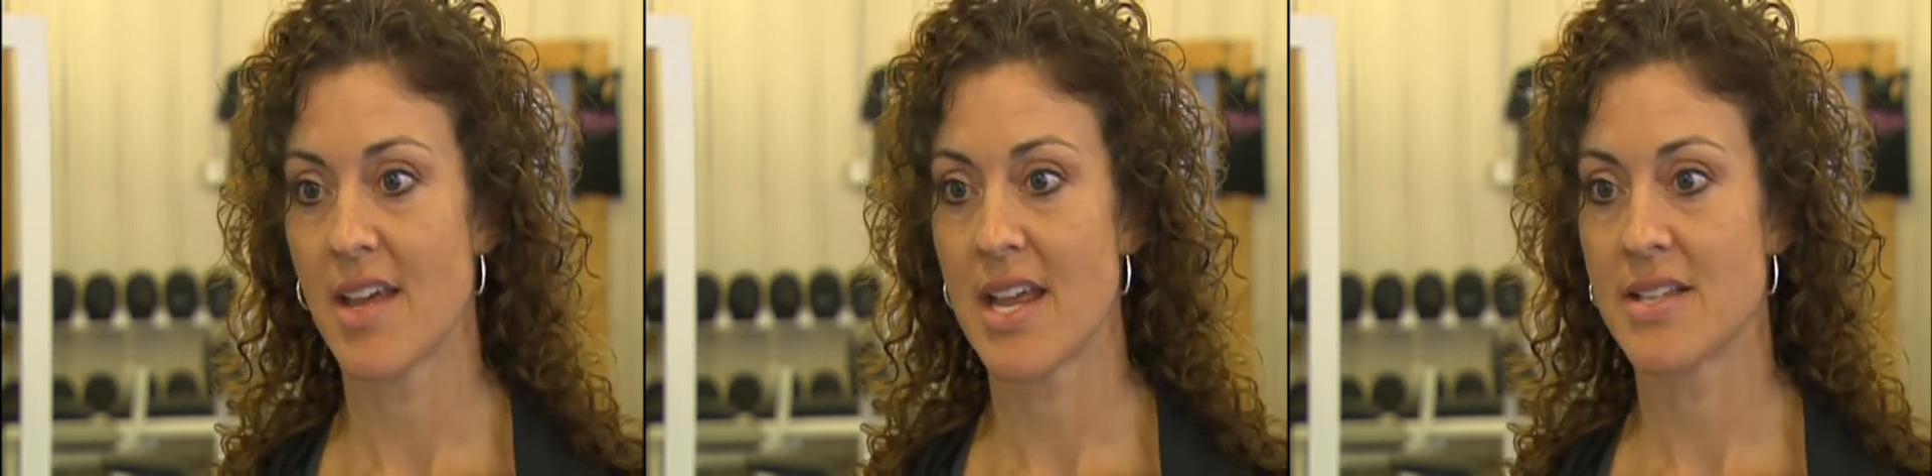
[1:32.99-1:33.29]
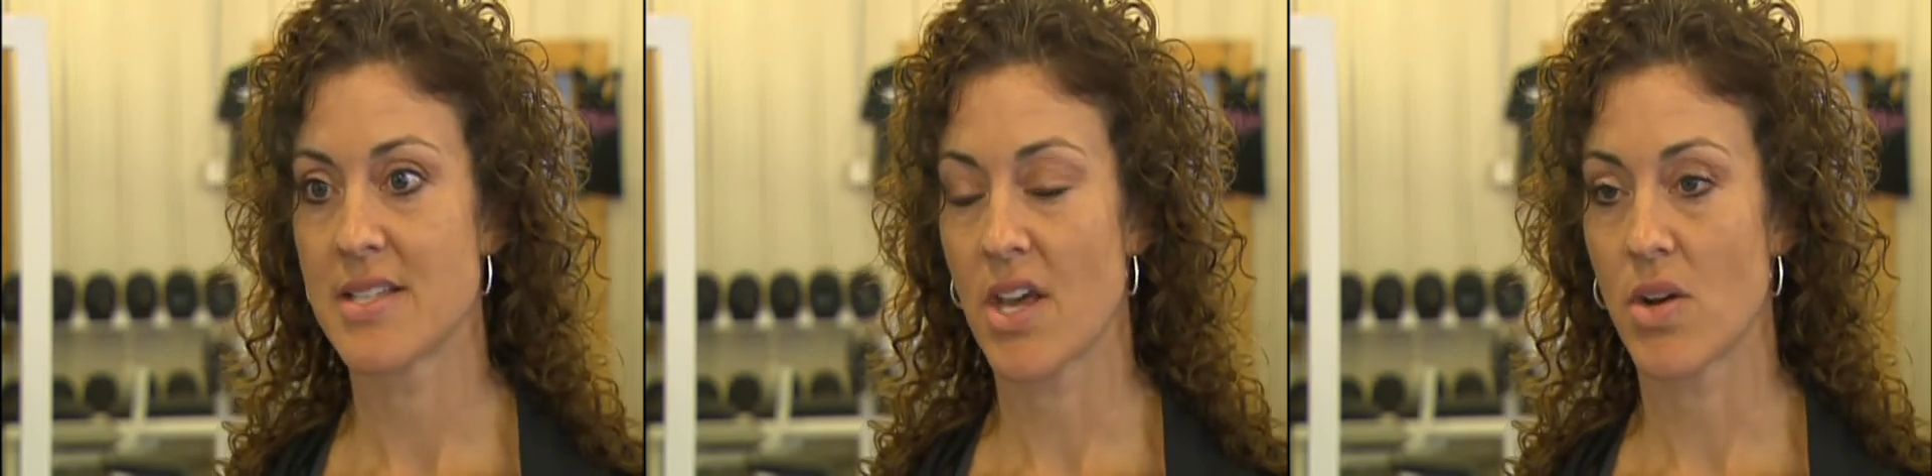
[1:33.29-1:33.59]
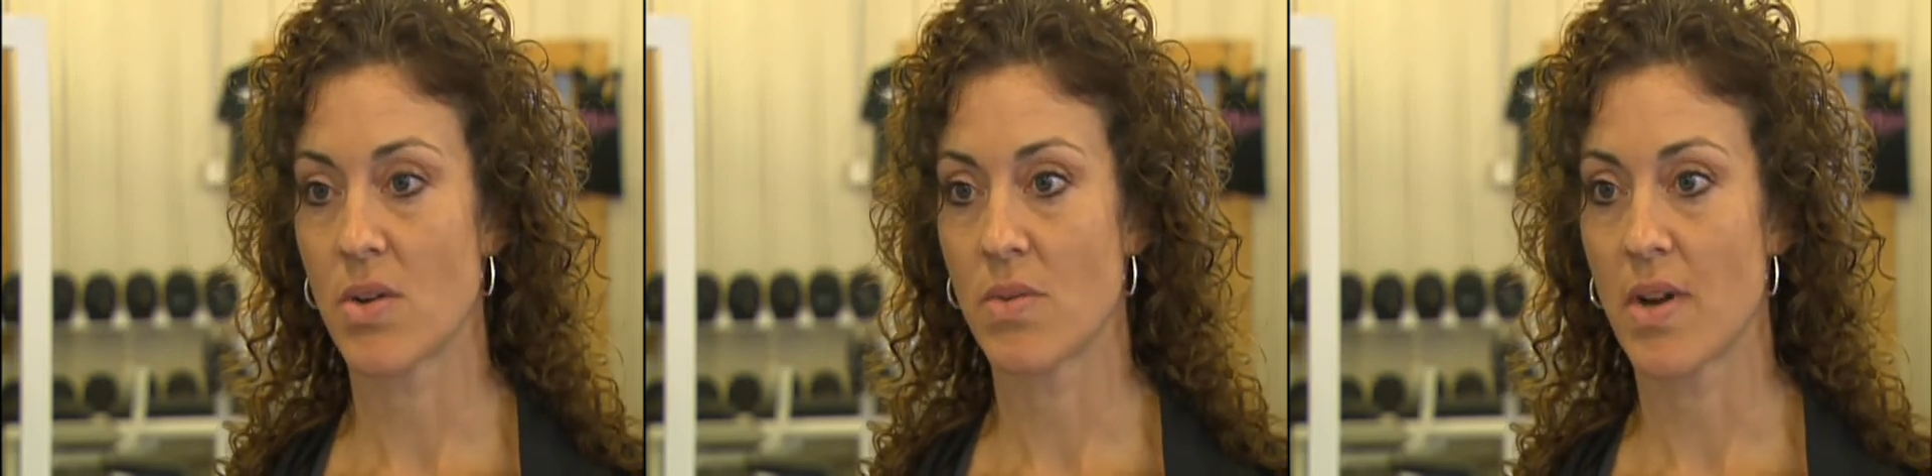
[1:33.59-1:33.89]
And
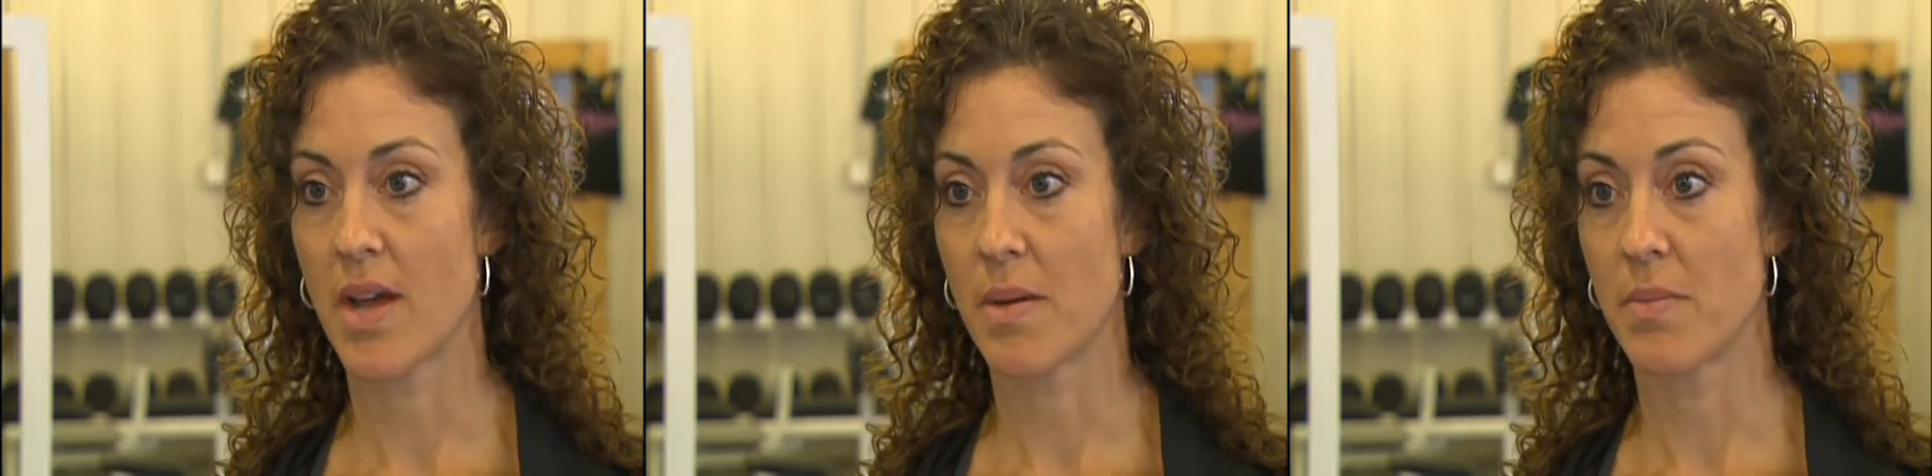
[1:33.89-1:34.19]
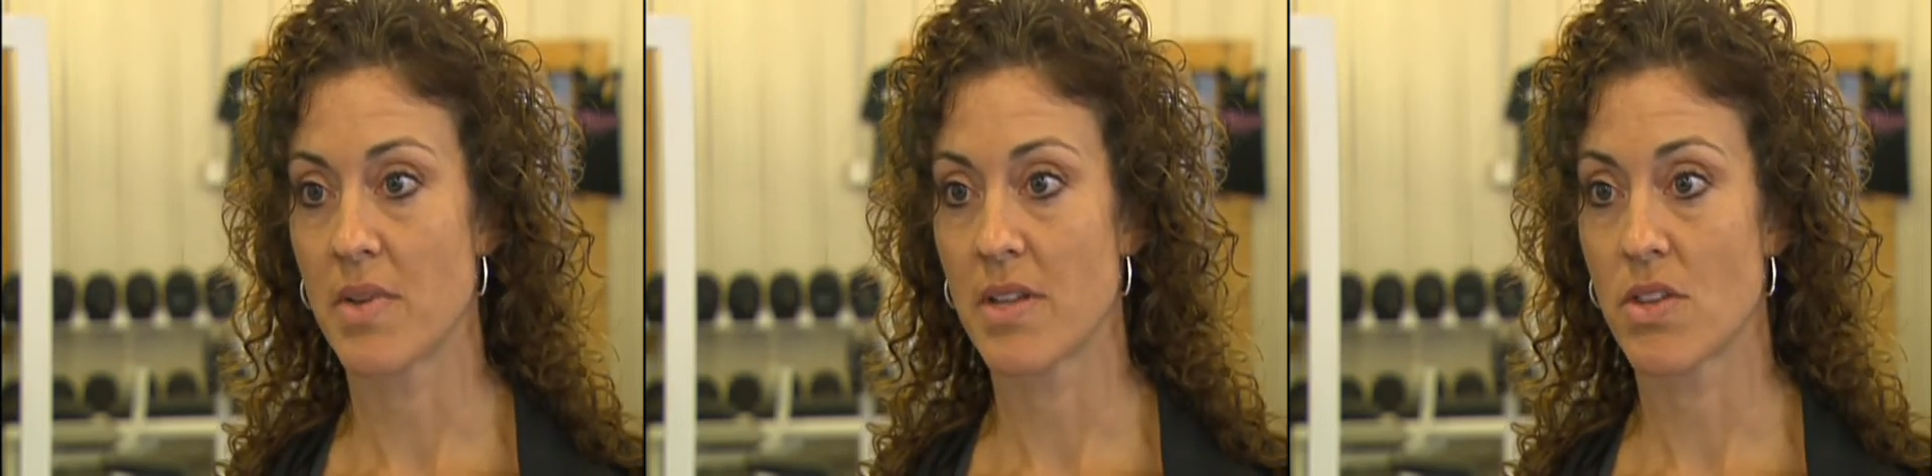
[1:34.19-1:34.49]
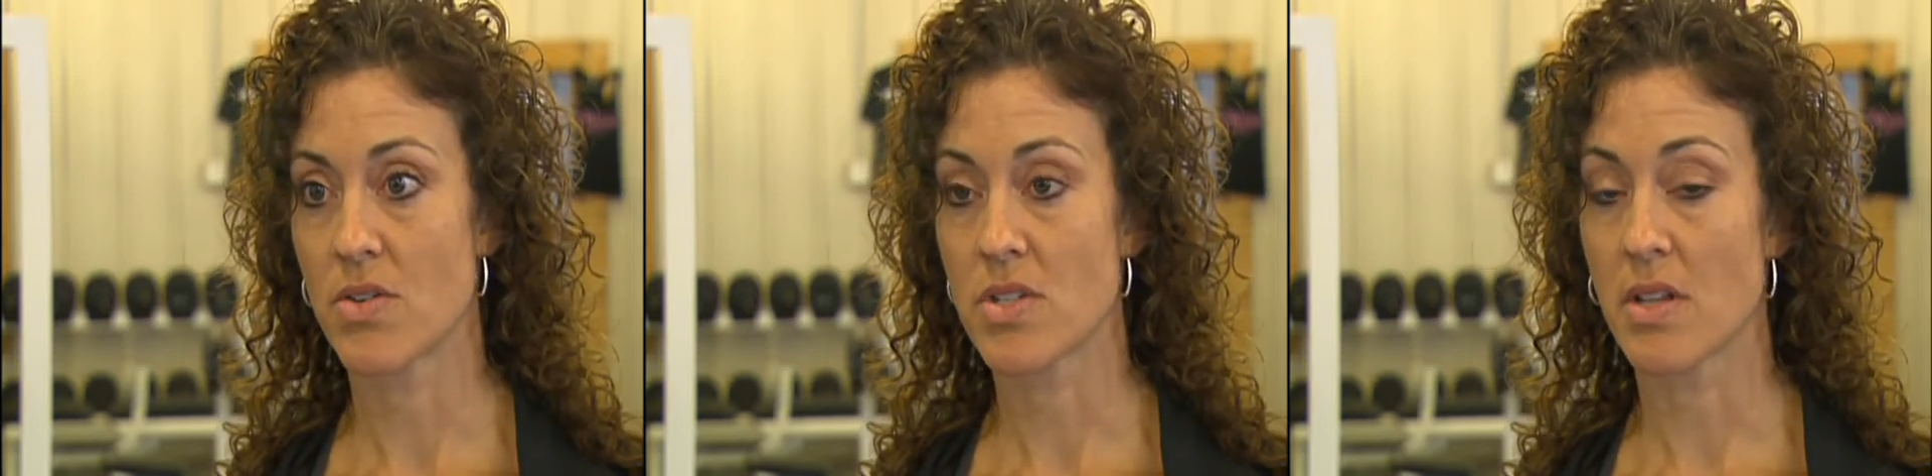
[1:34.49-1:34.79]
so um, there's a